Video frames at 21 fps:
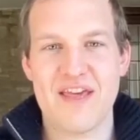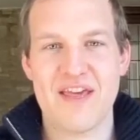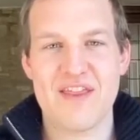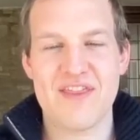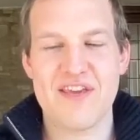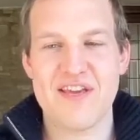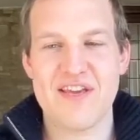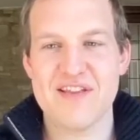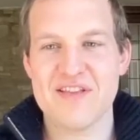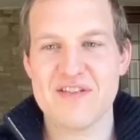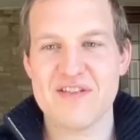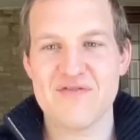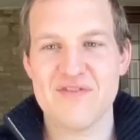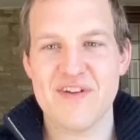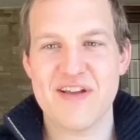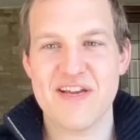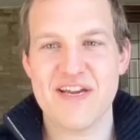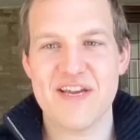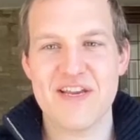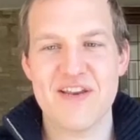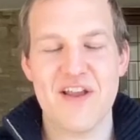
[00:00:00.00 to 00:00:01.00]
think there's
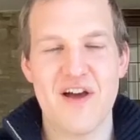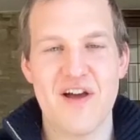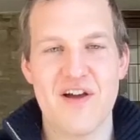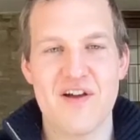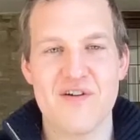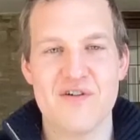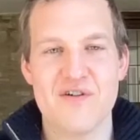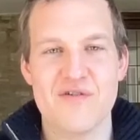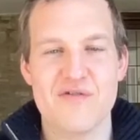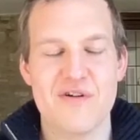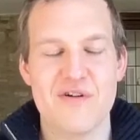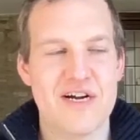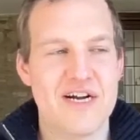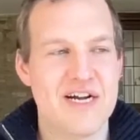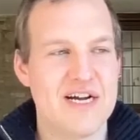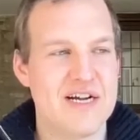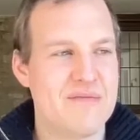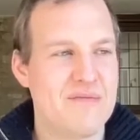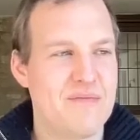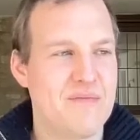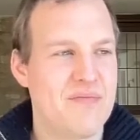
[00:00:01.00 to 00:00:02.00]
really no
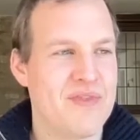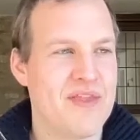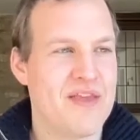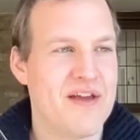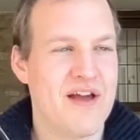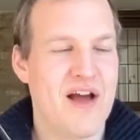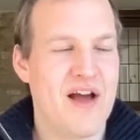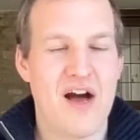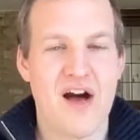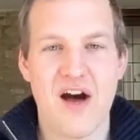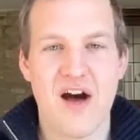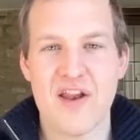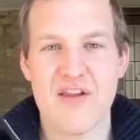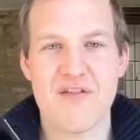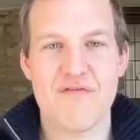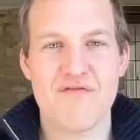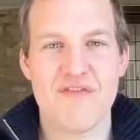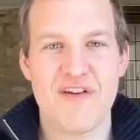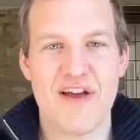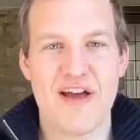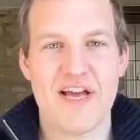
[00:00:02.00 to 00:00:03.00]
hard
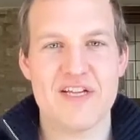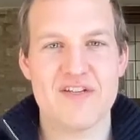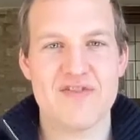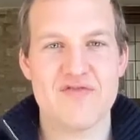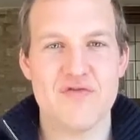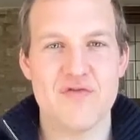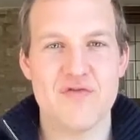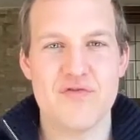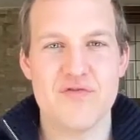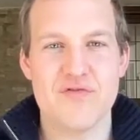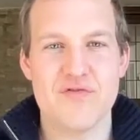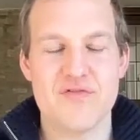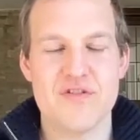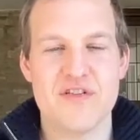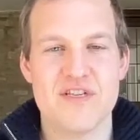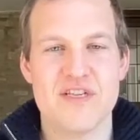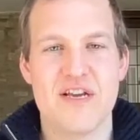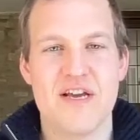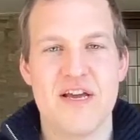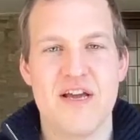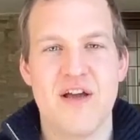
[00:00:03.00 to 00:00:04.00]
and fast
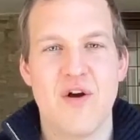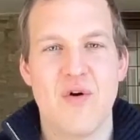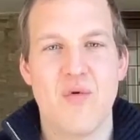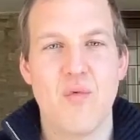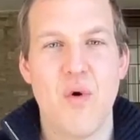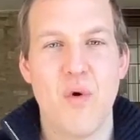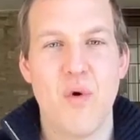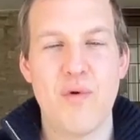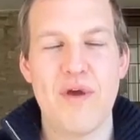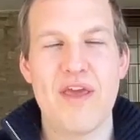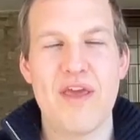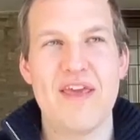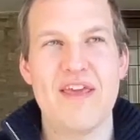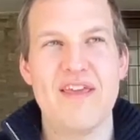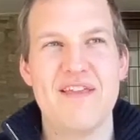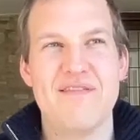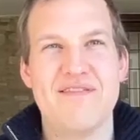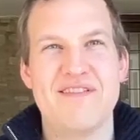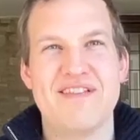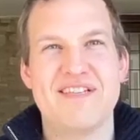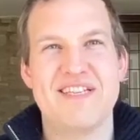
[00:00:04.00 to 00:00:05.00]
rules. What
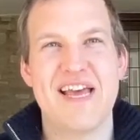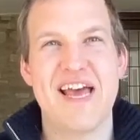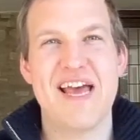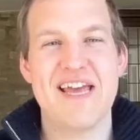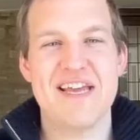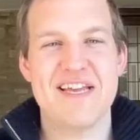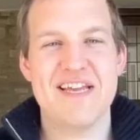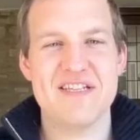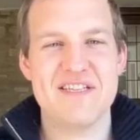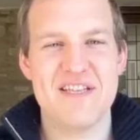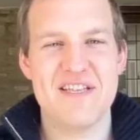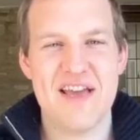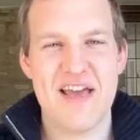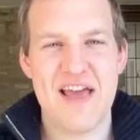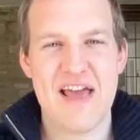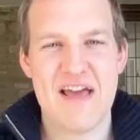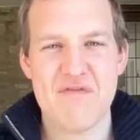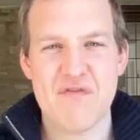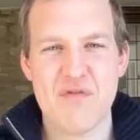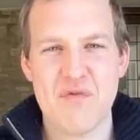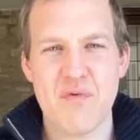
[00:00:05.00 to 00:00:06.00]
we say is that
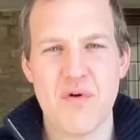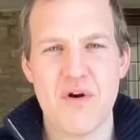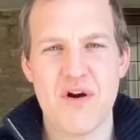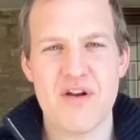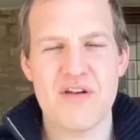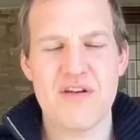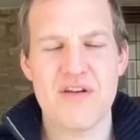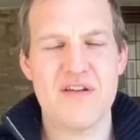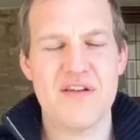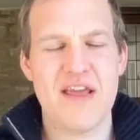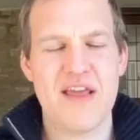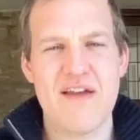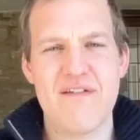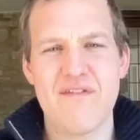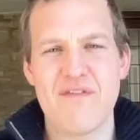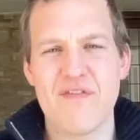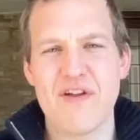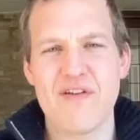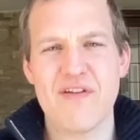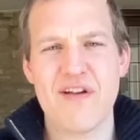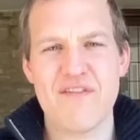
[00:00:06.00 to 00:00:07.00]

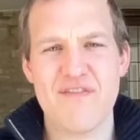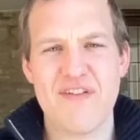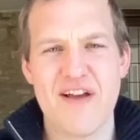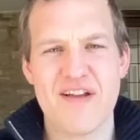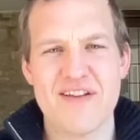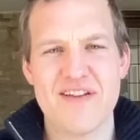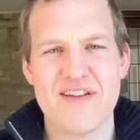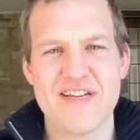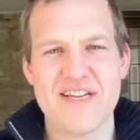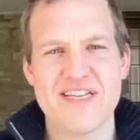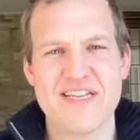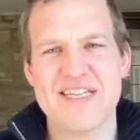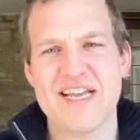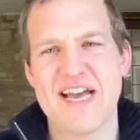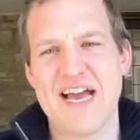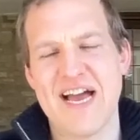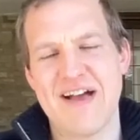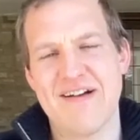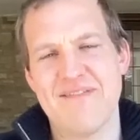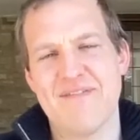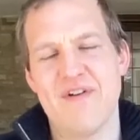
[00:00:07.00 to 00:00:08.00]
every great founder needs to
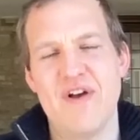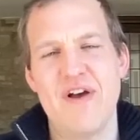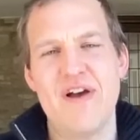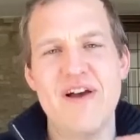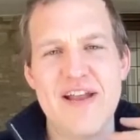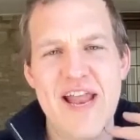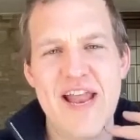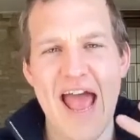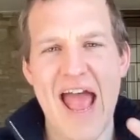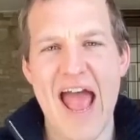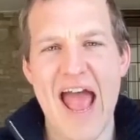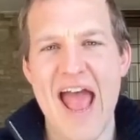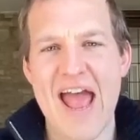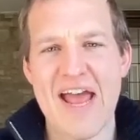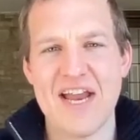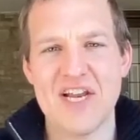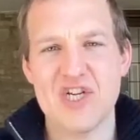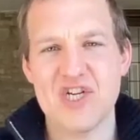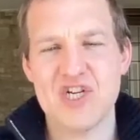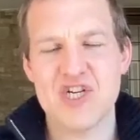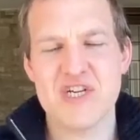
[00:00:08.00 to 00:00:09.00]
have an
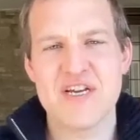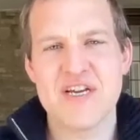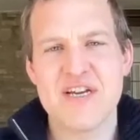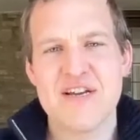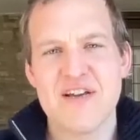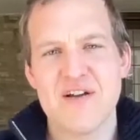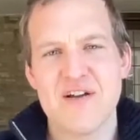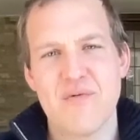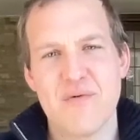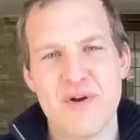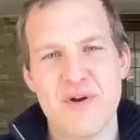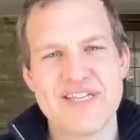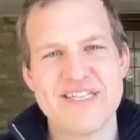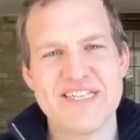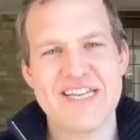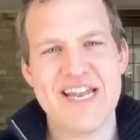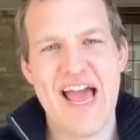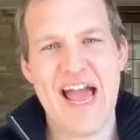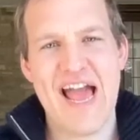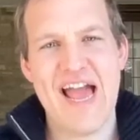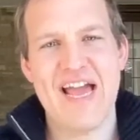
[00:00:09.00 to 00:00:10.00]
edge. What is
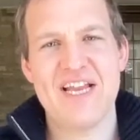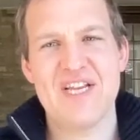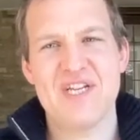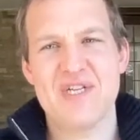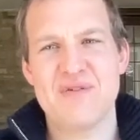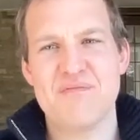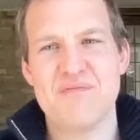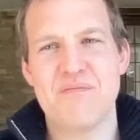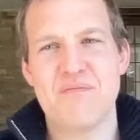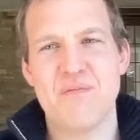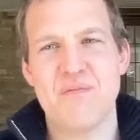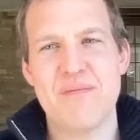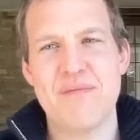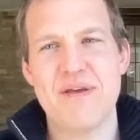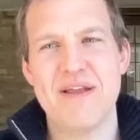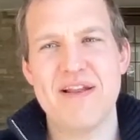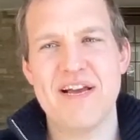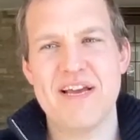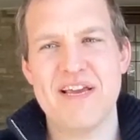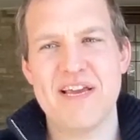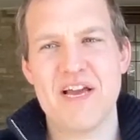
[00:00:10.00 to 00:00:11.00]
an edge? We
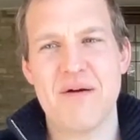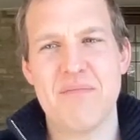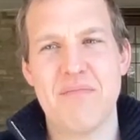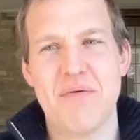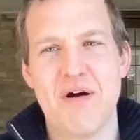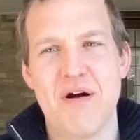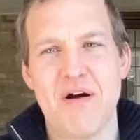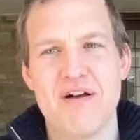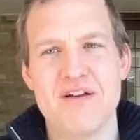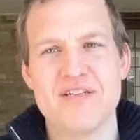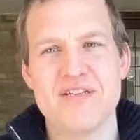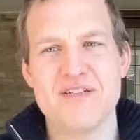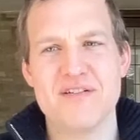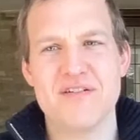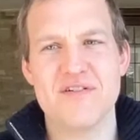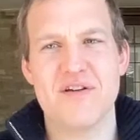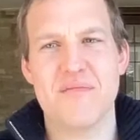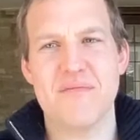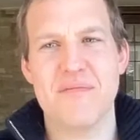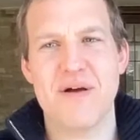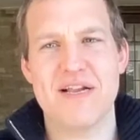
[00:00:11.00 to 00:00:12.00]
mean like a personal
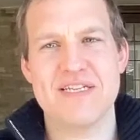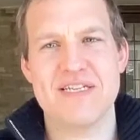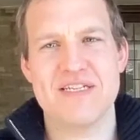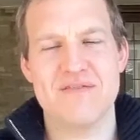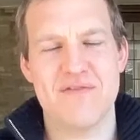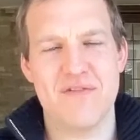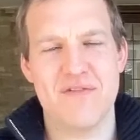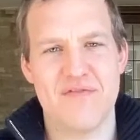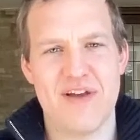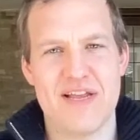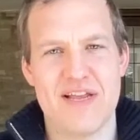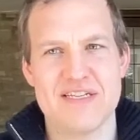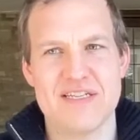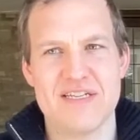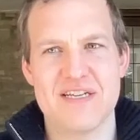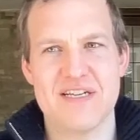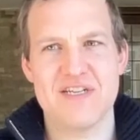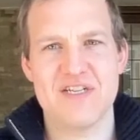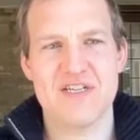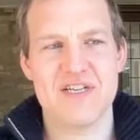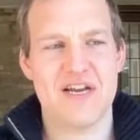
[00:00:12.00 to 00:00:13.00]
competitive
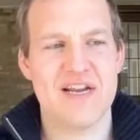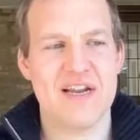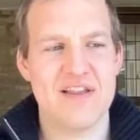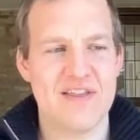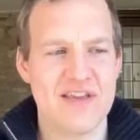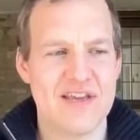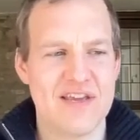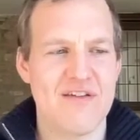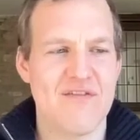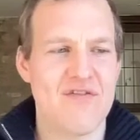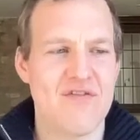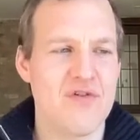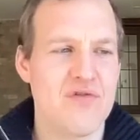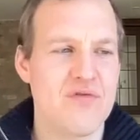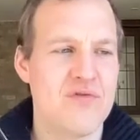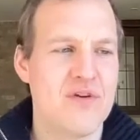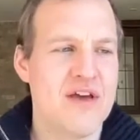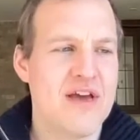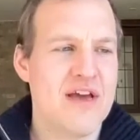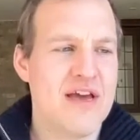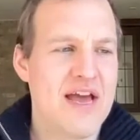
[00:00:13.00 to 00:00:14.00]
advantage. And I think if
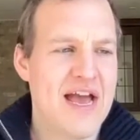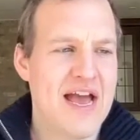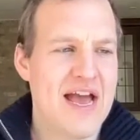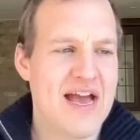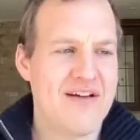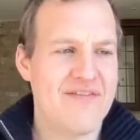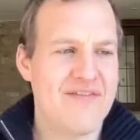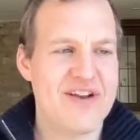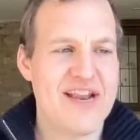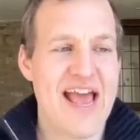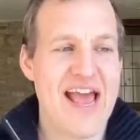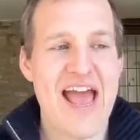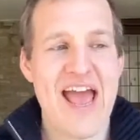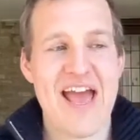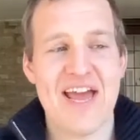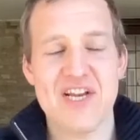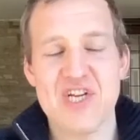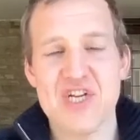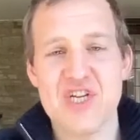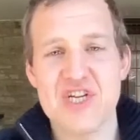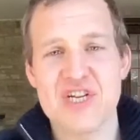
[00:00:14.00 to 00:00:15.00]
you have an
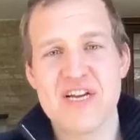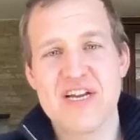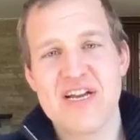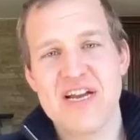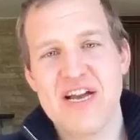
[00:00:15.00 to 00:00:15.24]
edge